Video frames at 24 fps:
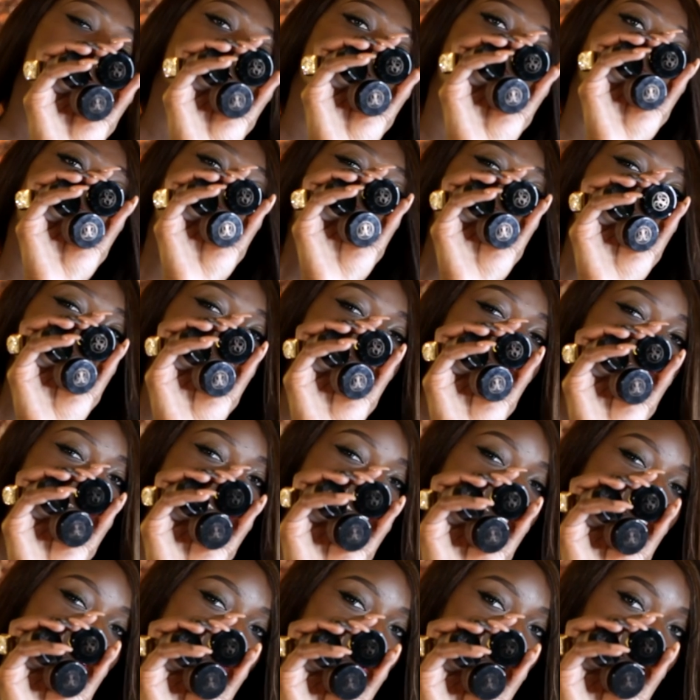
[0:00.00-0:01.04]
what i will
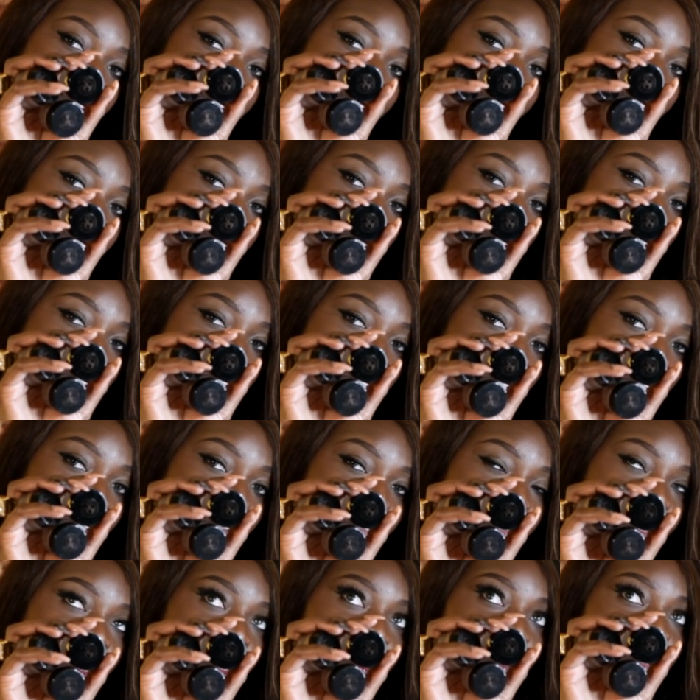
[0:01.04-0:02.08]
say about these
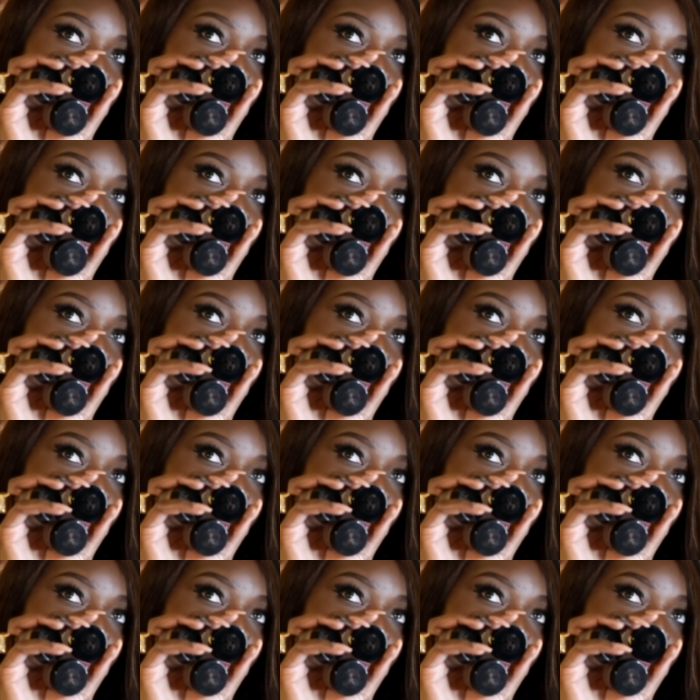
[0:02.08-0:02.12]
concealers that